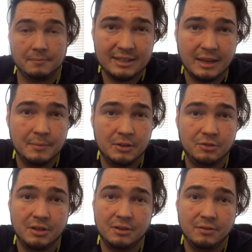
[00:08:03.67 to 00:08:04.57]
As I
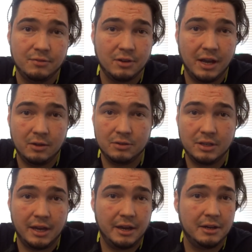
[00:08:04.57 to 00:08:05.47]
mentioned, for elder
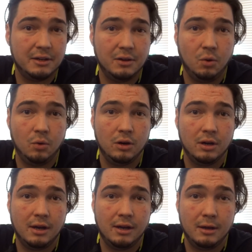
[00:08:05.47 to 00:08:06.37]
care or
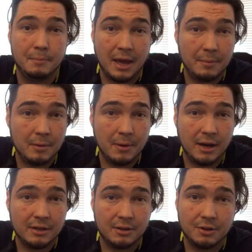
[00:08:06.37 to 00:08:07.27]
a baby
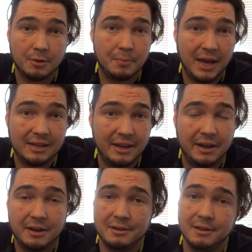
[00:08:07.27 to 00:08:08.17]
monitor or pet
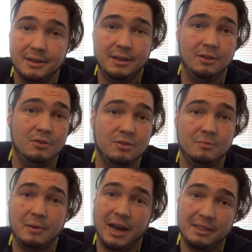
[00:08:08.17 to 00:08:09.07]
care, you can
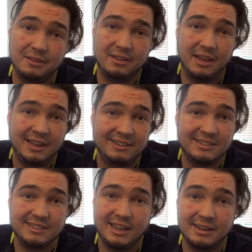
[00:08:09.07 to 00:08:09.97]
just buy this thing,
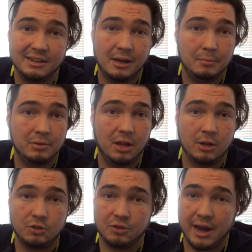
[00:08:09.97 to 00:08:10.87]
set it up,
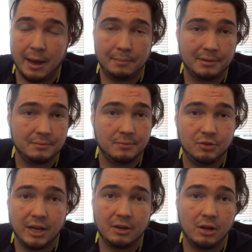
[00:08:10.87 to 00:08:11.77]
launch your app, and
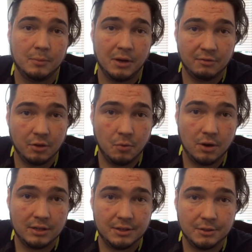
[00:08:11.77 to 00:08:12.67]
check on it whenever you
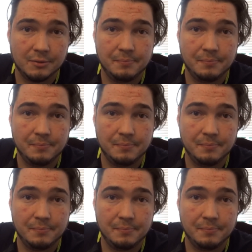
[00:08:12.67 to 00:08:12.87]
want to.